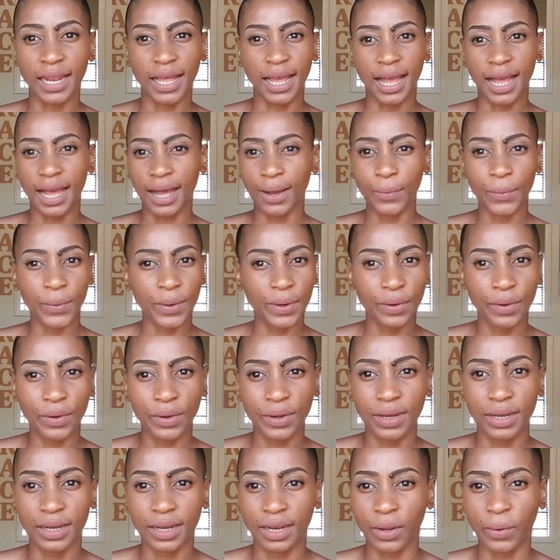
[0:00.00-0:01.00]
hour
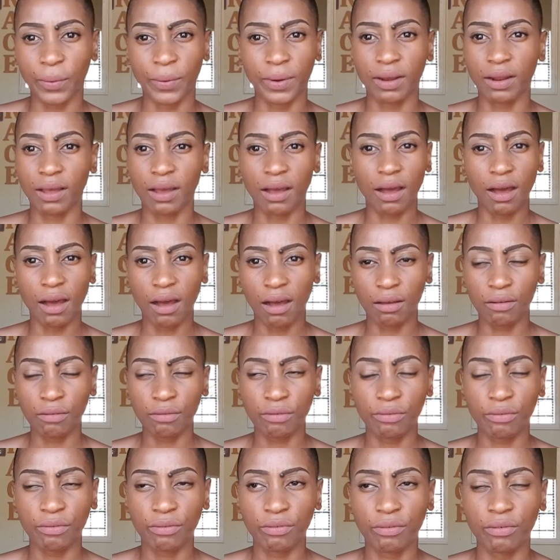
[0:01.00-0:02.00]
and a half.
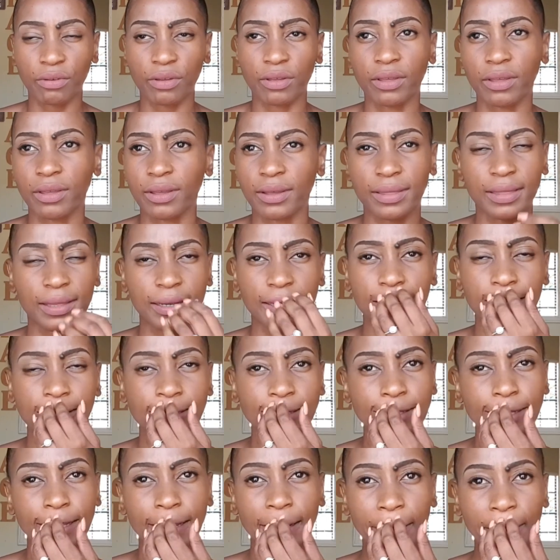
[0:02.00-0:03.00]
Yeah, they didn't
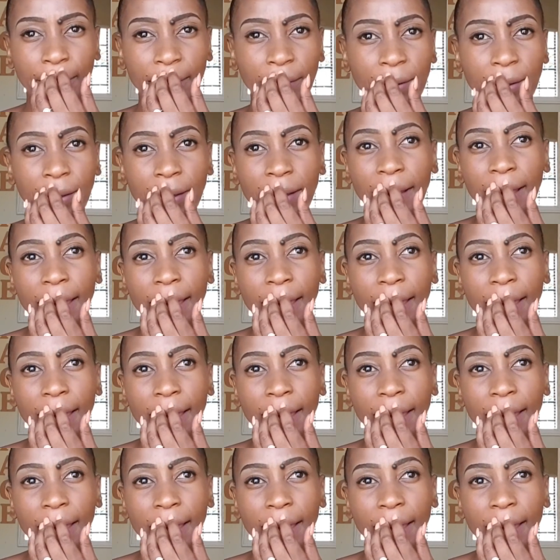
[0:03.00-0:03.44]
take long.